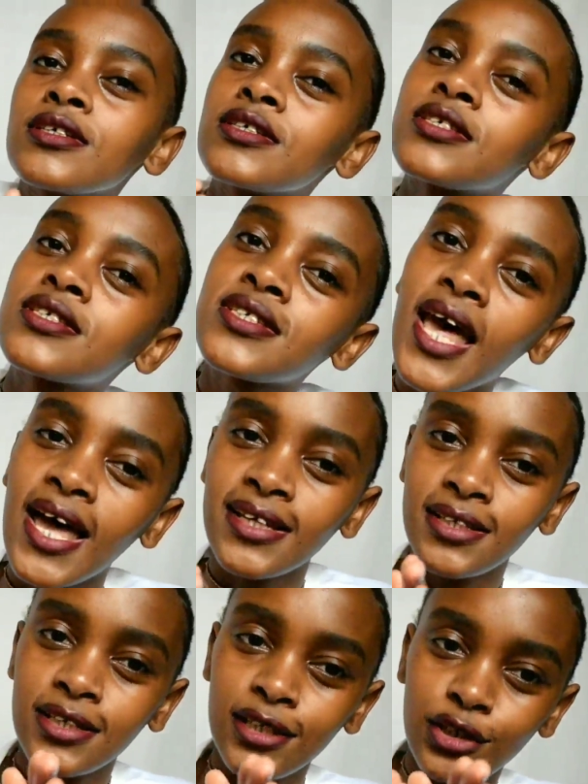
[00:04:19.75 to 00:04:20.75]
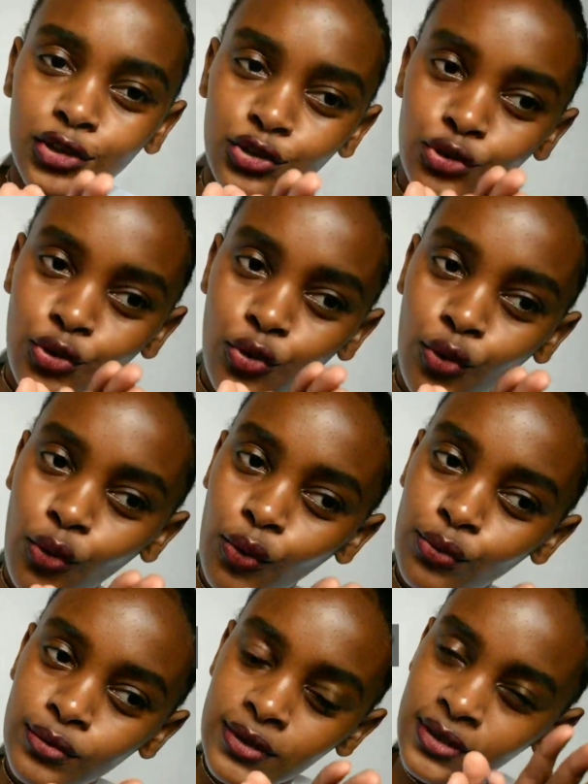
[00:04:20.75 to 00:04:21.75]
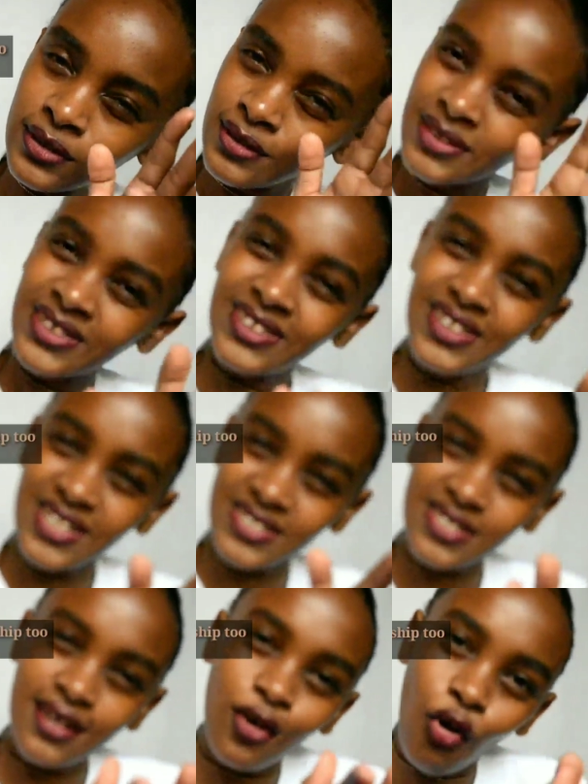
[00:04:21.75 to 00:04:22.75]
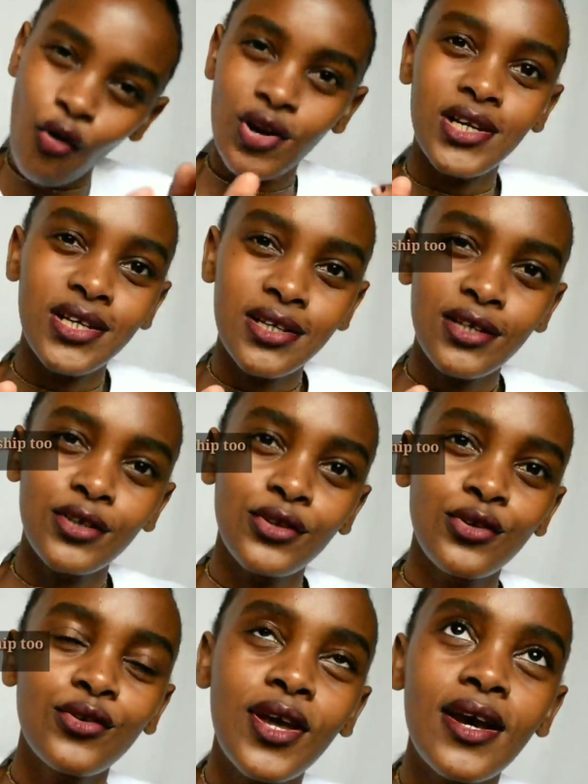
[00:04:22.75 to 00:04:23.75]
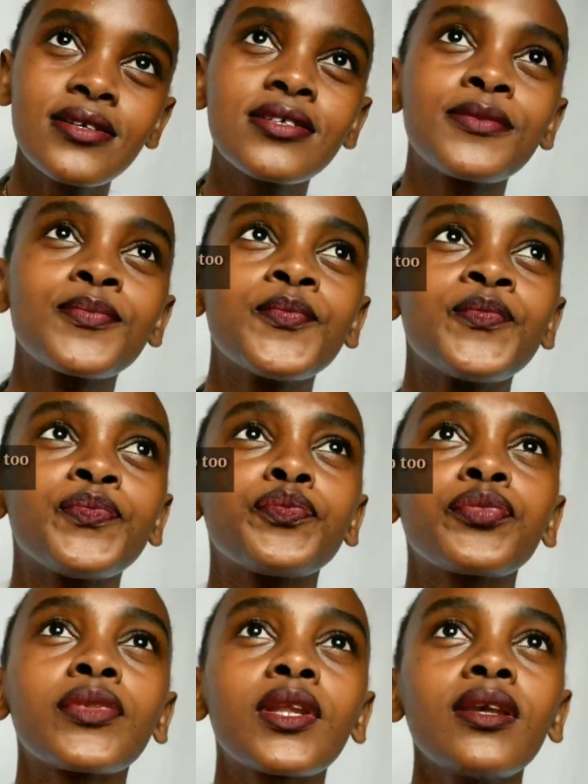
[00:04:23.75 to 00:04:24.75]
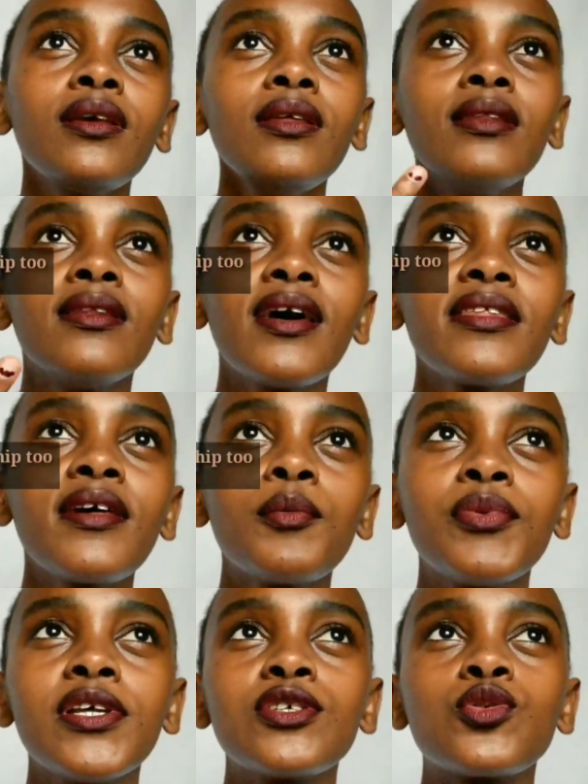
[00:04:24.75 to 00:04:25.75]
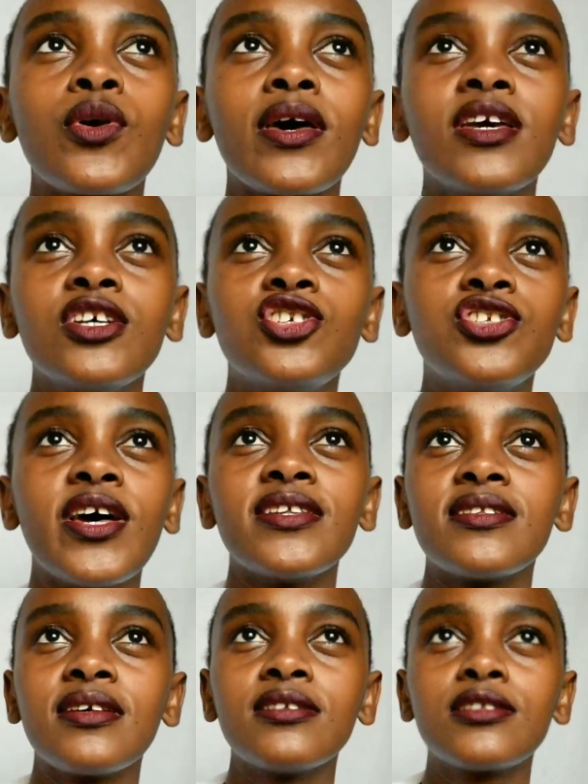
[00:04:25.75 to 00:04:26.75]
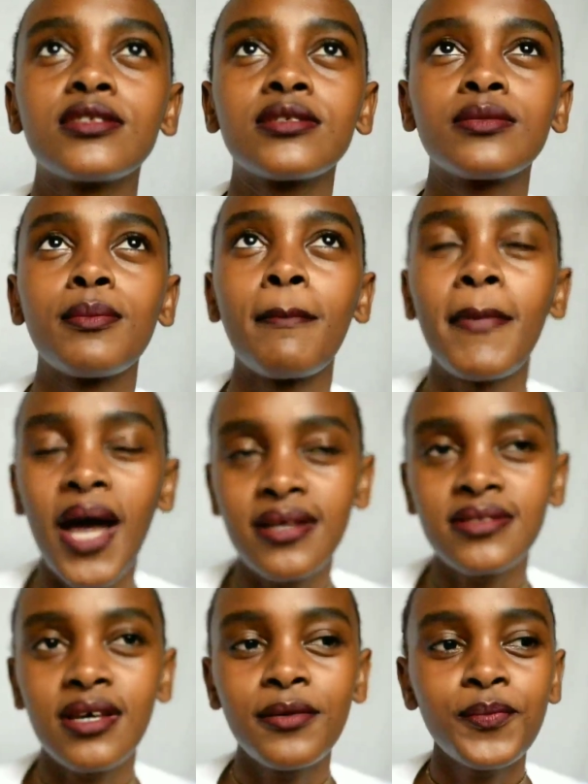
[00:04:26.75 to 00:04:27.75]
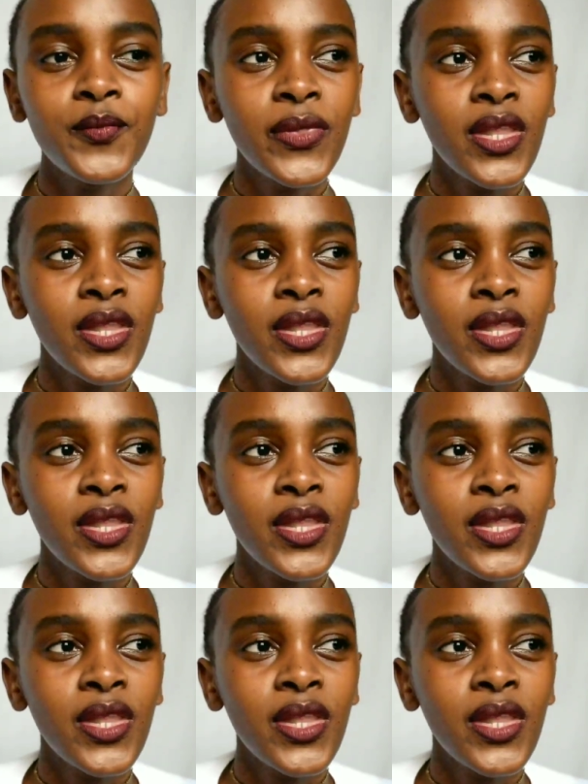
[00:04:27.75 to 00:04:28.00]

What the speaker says: stand in your, let's say, calling. You get? The other place where age doesn't matter